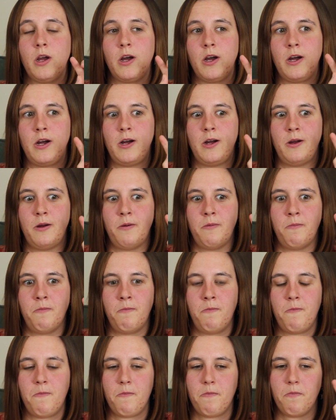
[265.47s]

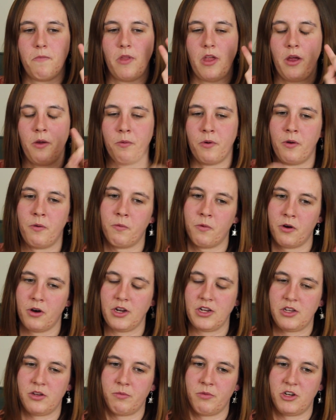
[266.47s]
Um, I wouldn't
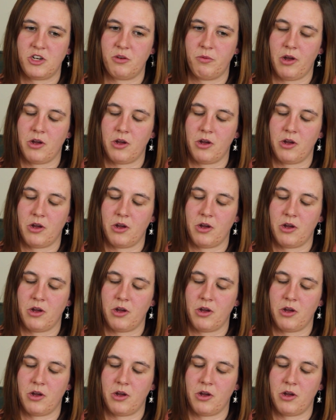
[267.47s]
worry so much